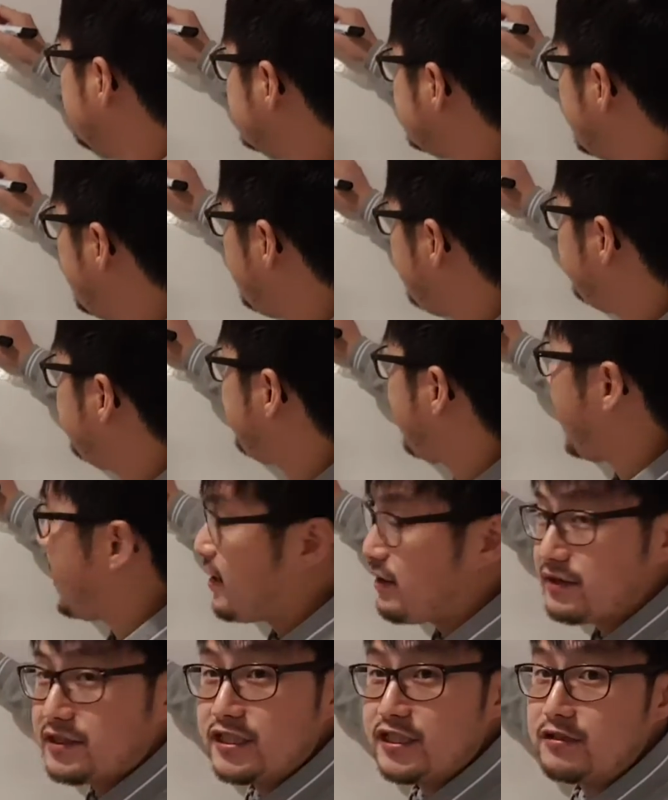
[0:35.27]
say if I
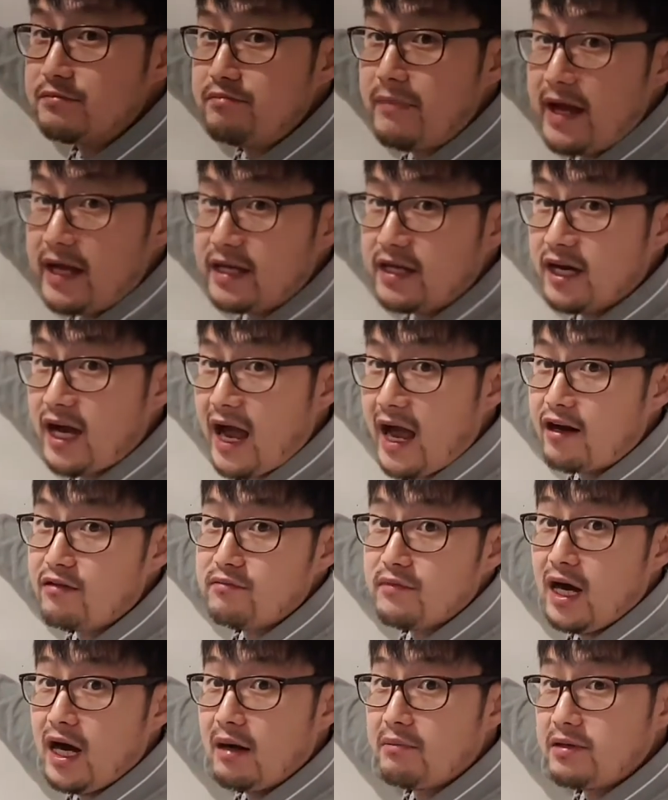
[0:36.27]
just make an atom
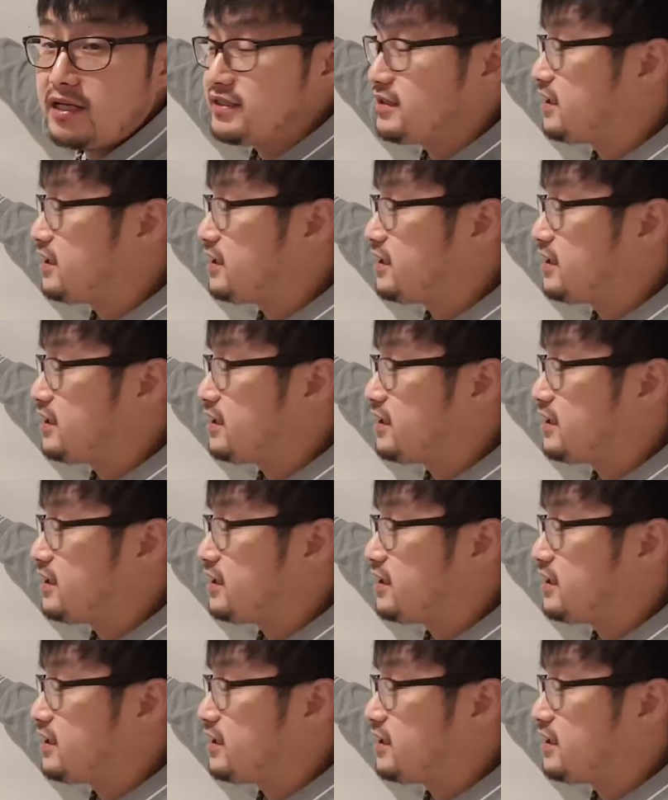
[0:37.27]
up, let's